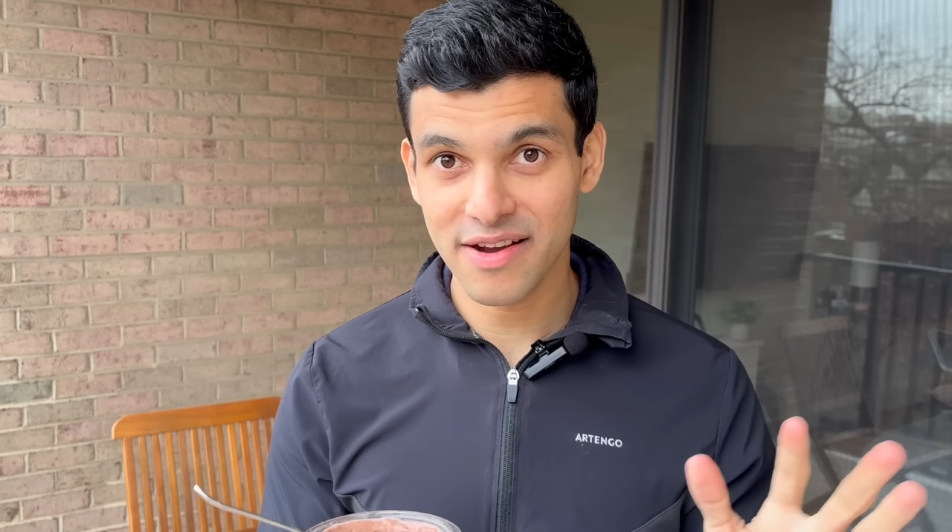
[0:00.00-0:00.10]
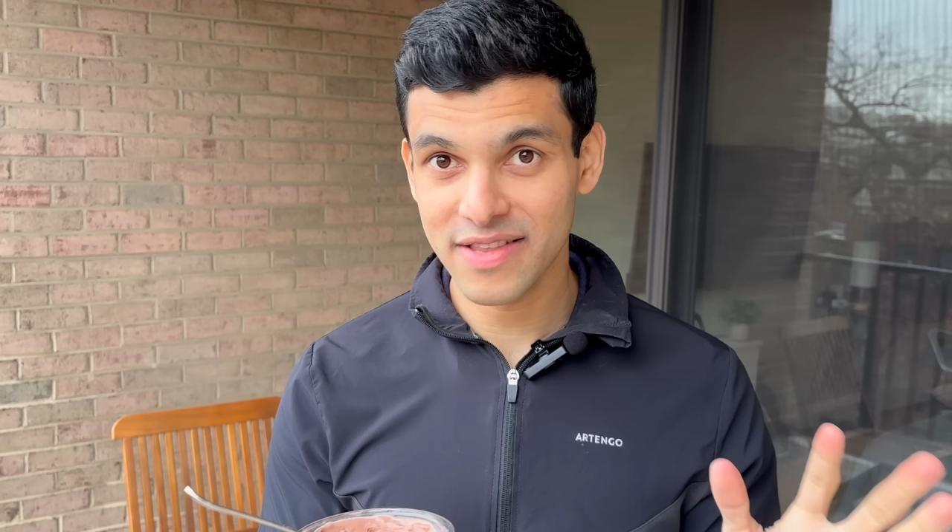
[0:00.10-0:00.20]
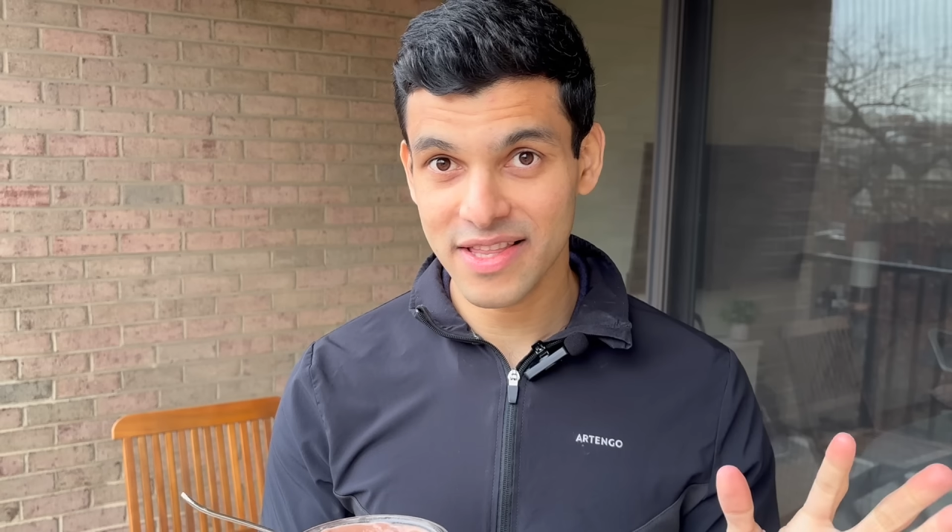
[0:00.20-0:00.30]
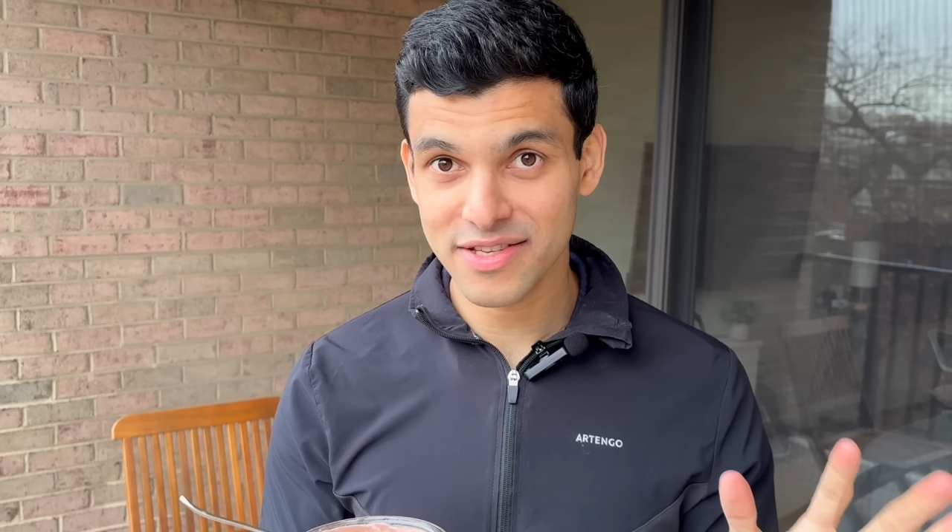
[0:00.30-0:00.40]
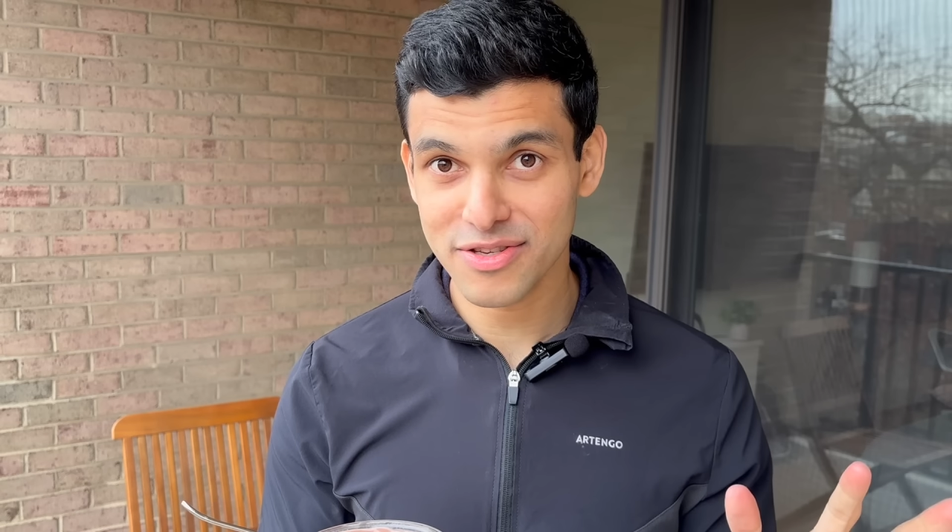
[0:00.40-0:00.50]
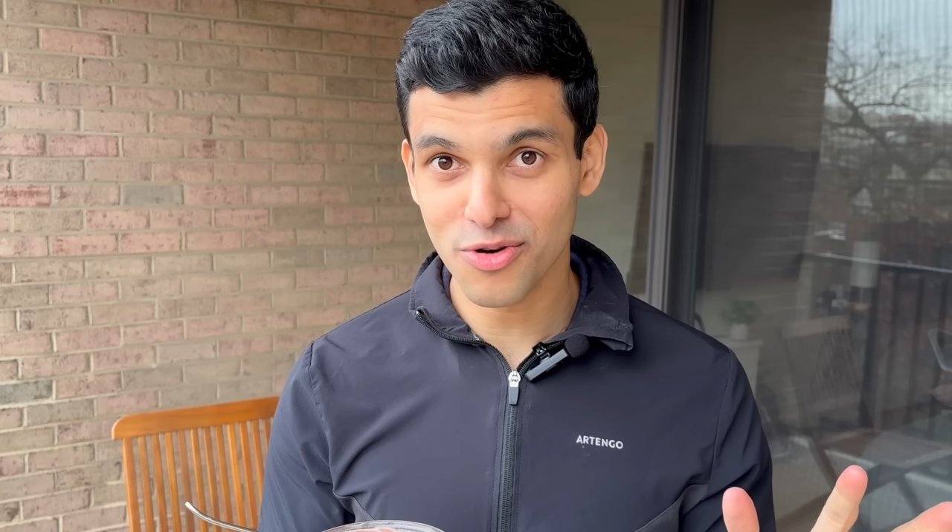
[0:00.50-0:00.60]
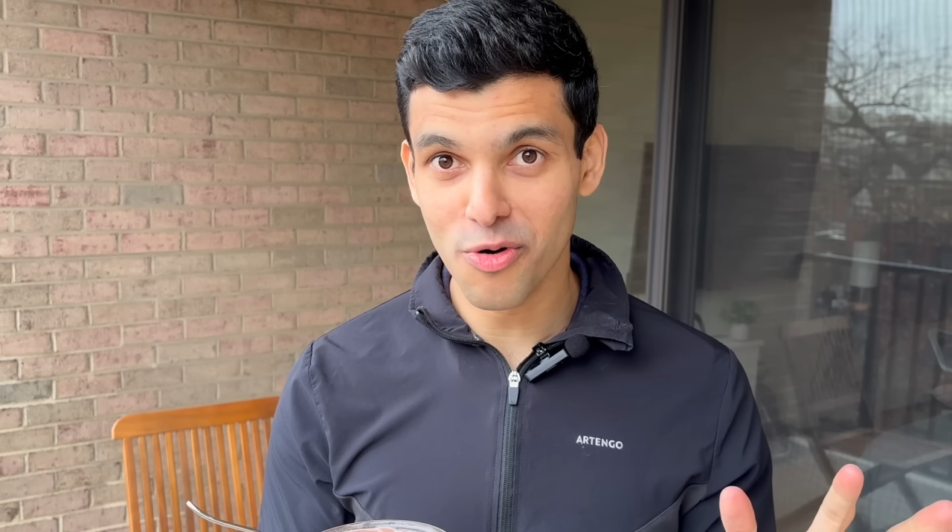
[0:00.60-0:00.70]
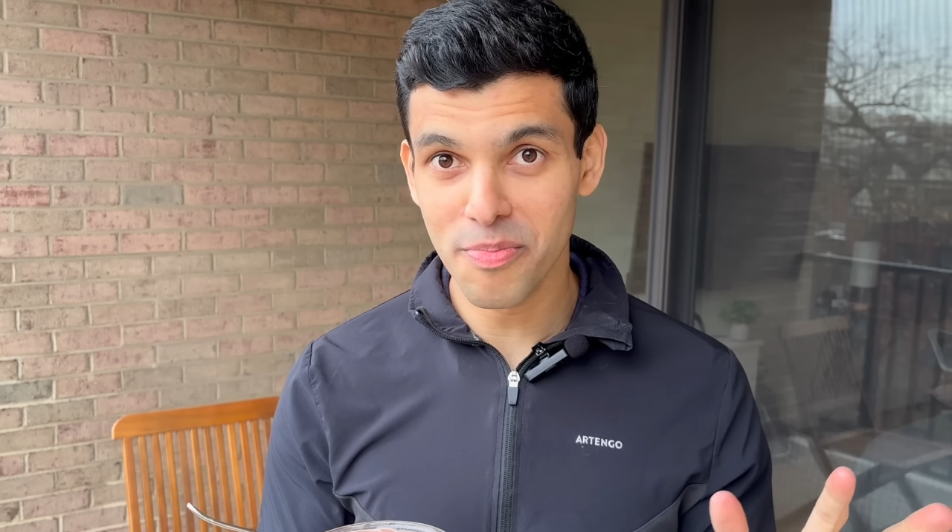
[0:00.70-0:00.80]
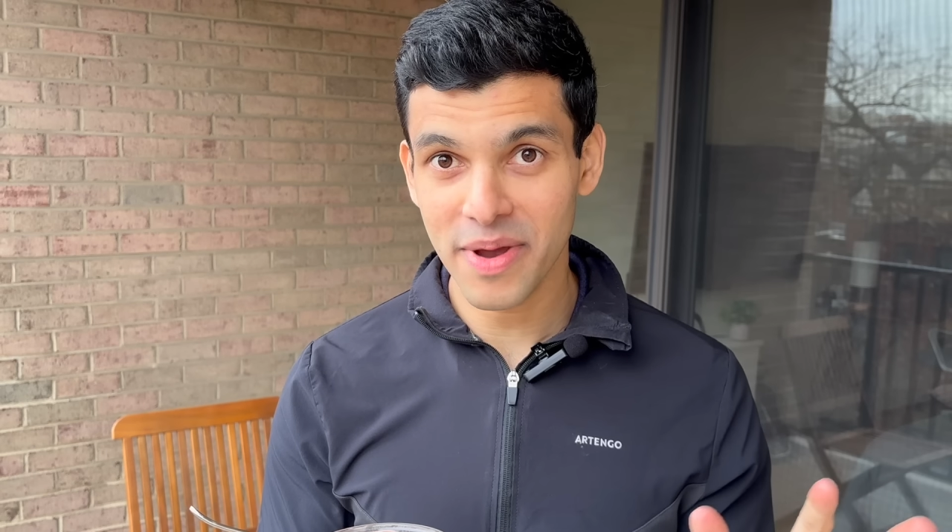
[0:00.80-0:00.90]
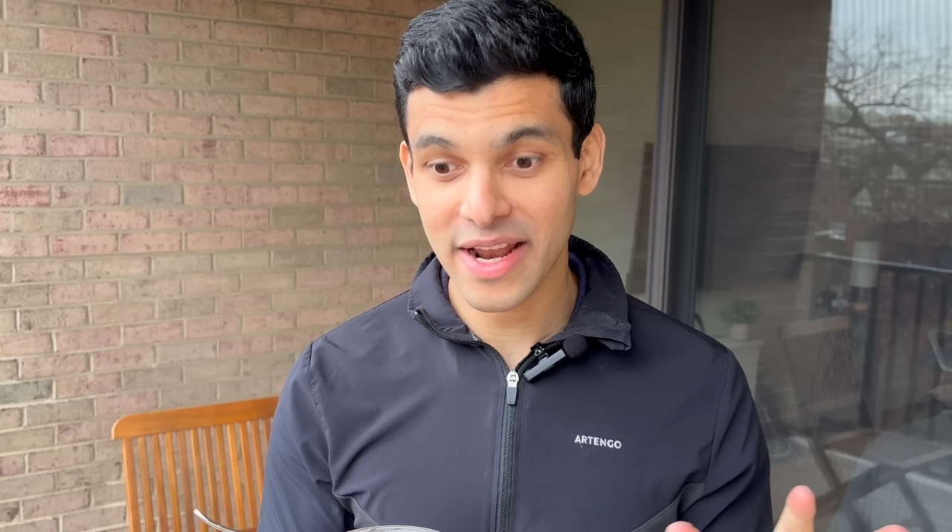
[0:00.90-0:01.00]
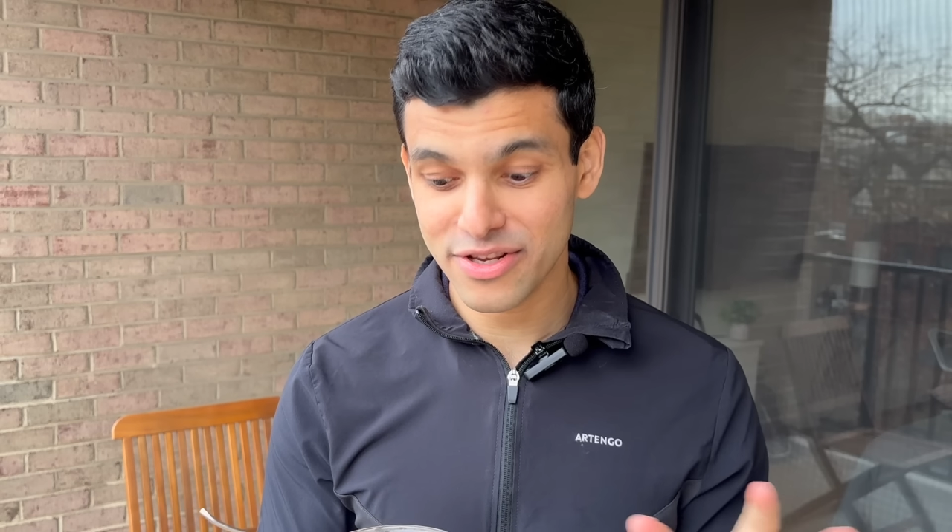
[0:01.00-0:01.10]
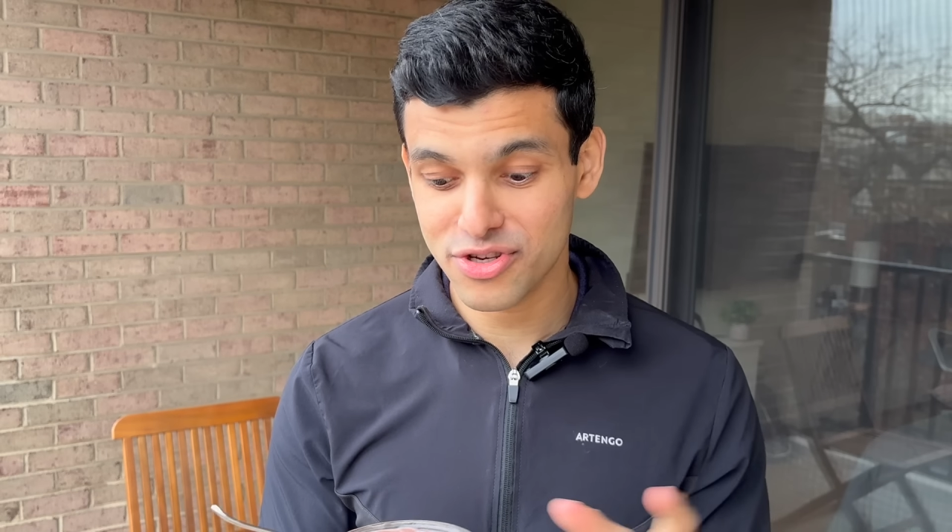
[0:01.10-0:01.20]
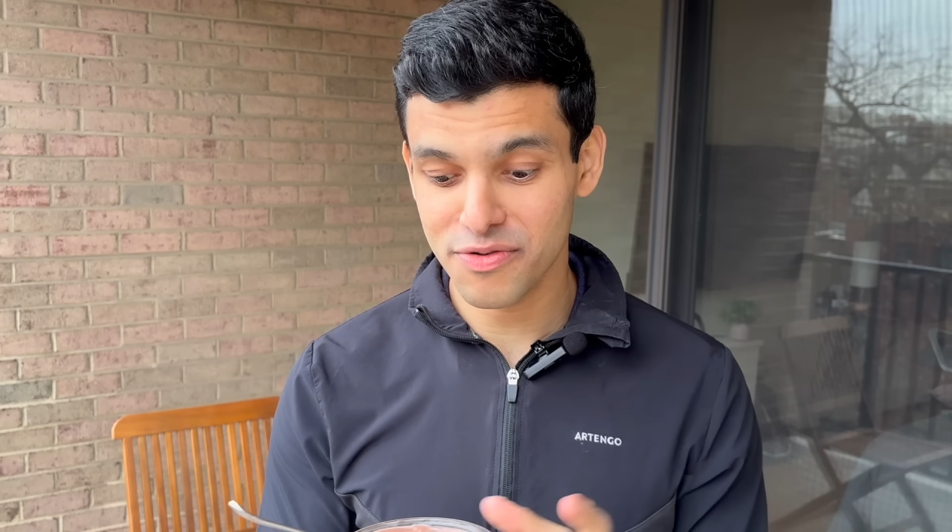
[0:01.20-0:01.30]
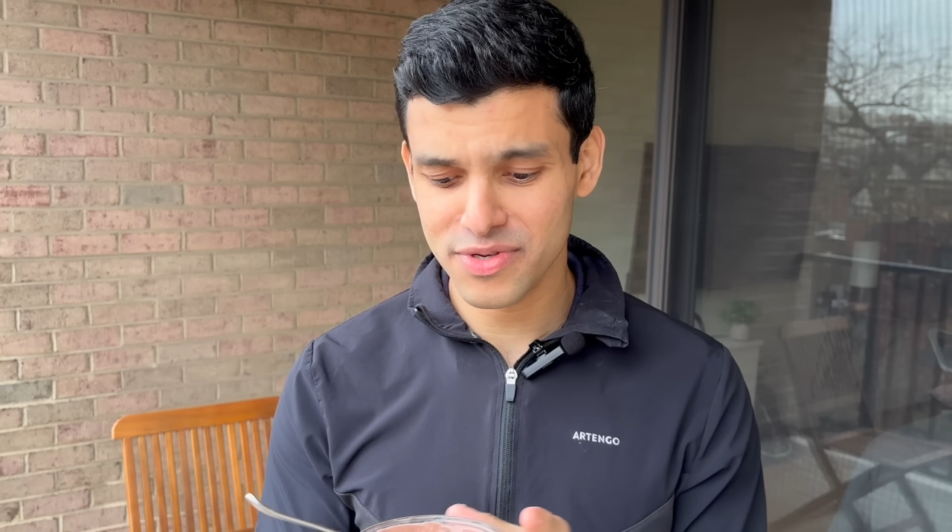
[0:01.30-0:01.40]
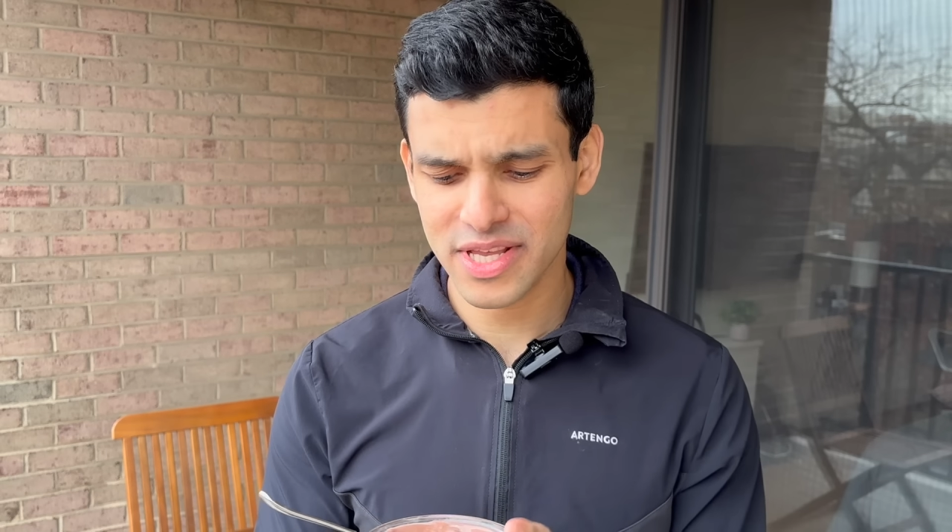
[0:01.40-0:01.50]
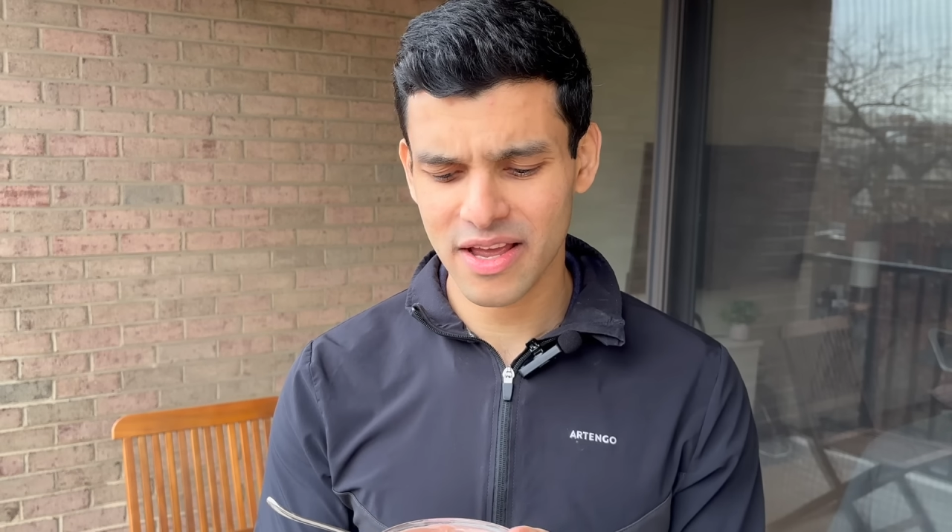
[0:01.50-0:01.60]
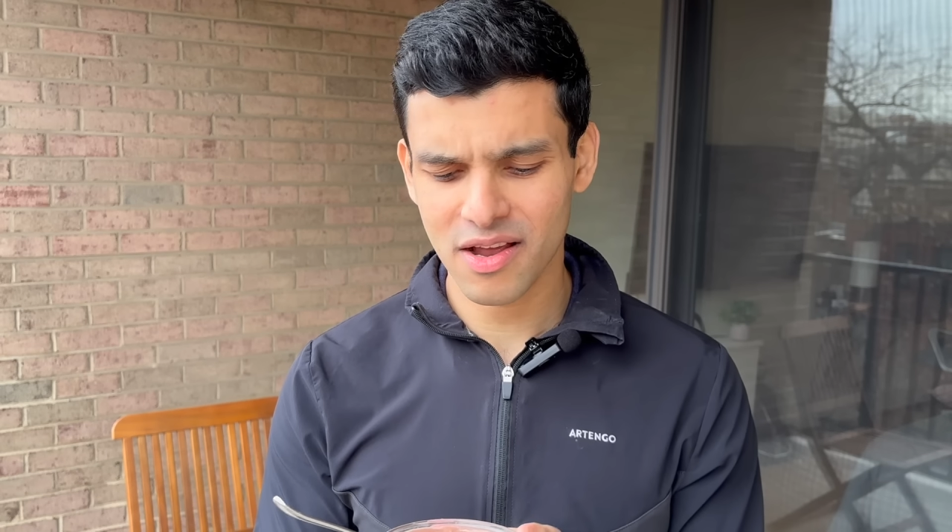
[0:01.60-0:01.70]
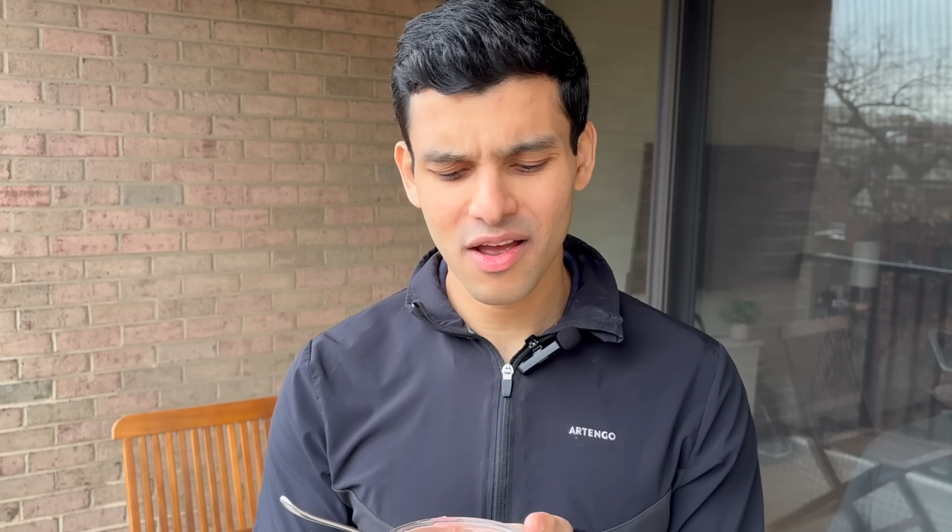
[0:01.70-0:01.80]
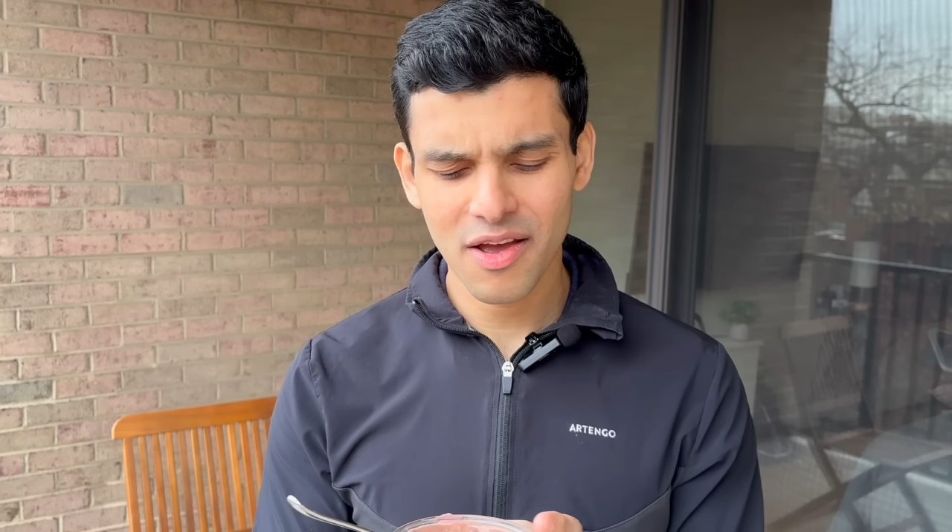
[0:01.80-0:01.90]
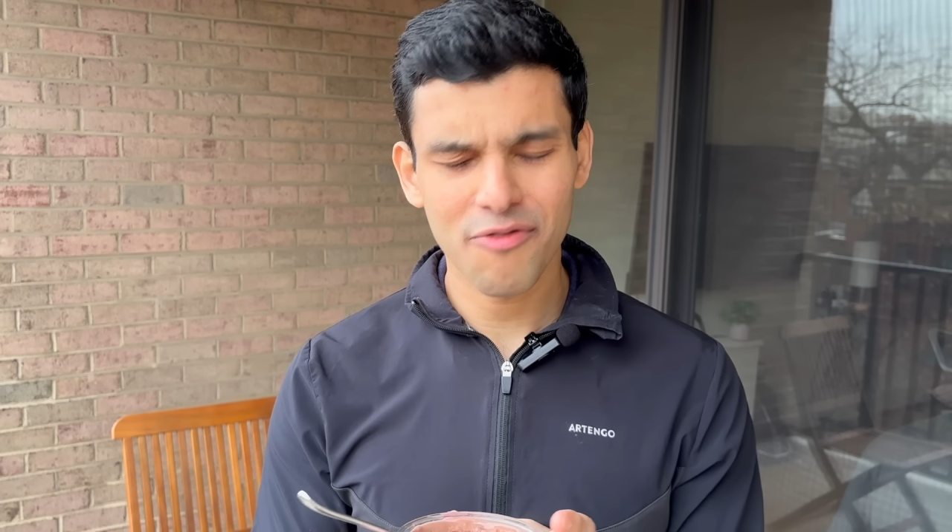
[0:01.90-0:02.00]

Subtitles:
her that this is homemade, and she was like,